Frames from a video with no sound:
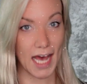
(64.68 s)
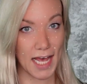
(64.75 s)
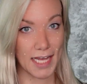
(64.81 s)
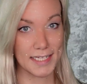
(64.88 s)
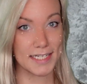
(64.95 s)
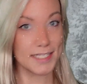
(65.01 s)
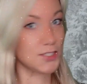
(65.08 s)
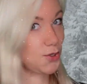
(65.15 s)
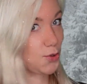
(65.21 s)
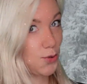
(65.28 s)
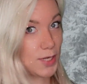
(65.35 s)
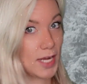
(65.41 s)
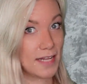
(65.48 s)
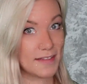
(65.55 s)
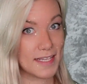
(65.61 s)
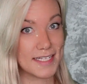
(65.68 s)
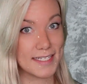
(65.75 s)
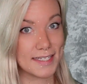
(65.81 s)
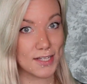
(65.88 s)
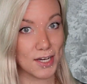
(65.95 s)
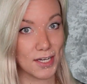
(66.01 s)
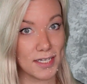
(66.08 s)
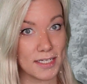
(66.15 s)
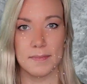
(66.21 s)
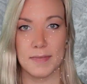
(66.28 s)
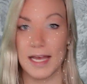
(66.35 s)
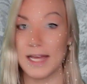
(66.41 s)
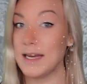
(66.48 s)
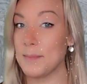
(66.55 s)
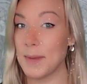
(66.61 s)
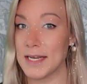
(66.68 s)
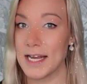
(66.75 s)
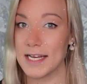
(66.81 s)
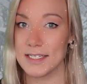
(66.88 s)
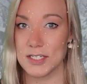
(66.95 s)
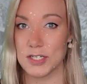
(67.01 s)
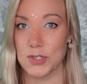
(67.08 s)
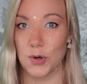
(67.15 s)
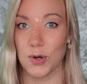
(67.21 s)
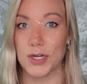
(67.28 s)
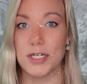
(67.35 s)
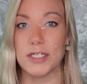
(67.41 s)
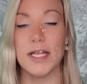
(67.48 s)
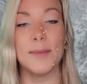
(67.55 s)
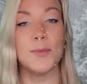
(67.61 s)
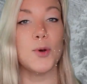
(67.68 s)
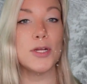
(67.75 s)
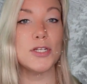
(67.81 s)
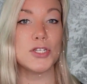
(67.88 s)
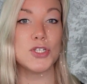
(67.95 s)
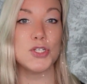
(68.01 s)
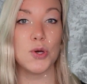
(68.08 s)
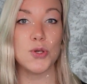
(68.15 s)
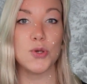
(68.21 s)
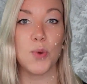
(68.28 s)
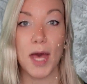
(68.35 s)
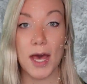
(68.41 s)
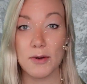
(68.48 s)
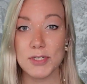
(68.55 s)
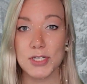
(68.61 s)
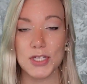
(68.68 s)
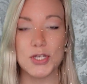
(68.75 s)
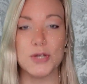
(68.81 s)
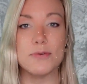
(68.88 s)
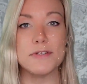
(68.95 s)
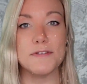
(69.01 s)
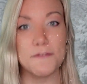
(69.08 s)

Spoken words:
I did to create this look, and in my next tutorial, I'm going to show you how to use